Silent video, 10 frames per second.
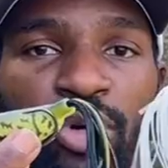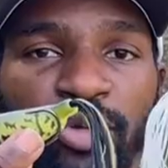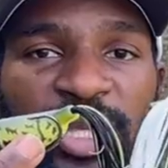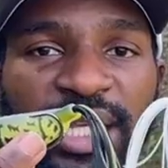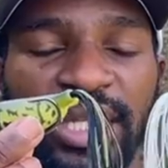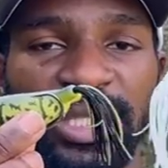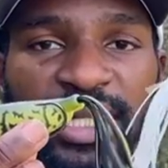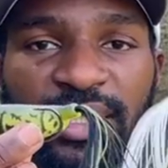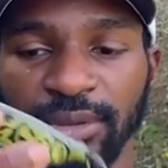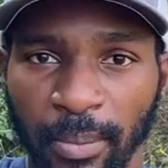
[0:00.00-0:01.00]
water to get it
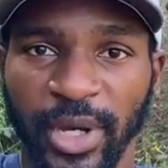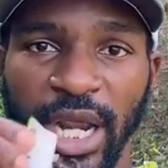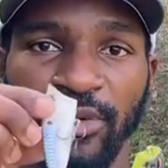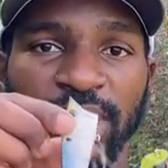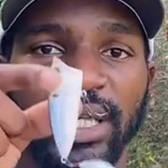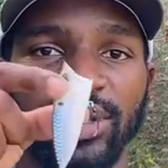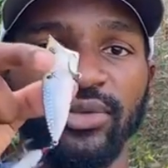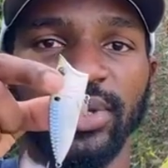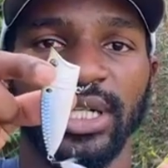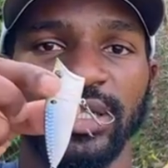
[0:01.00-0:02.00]
done, but I really do
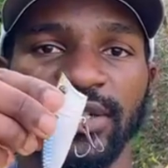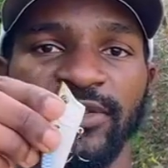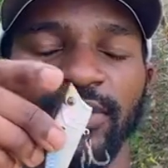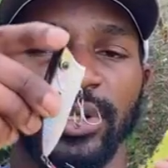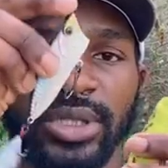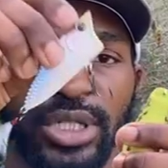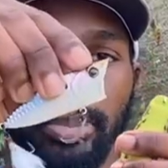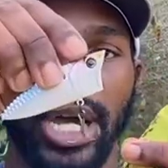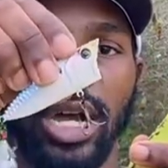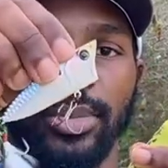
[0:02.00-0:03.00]
love the
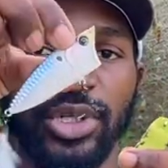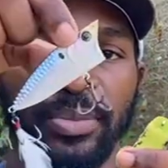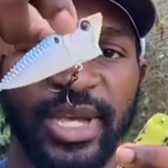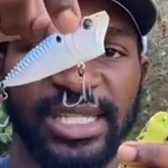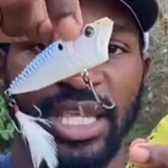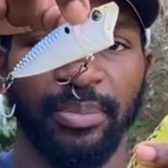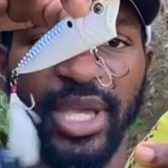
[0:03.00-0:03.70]
popper to match that